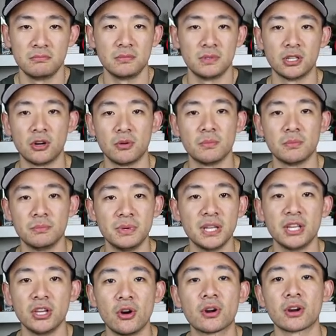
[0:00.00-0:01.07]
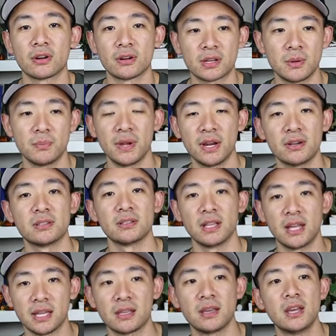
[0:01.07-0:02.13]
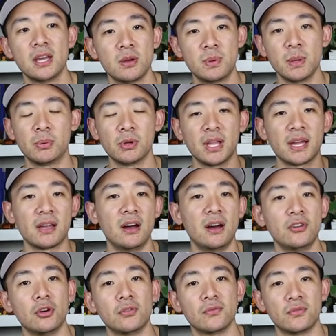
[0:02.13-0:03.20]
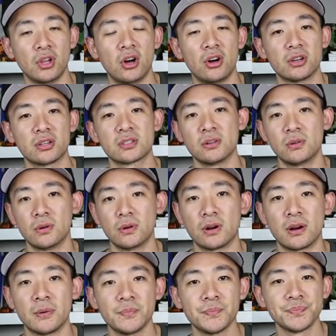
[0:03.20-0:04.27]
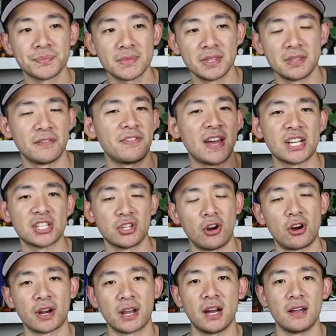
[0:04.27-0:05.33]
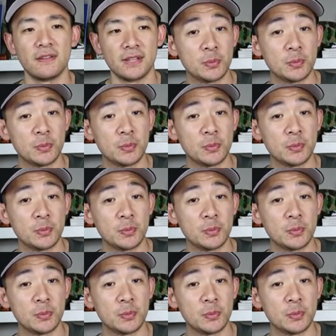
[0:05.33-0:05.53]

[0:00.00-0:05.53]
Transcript: you know, mediocre compared to like people like Unknown Vlogs or the Fashion Archive.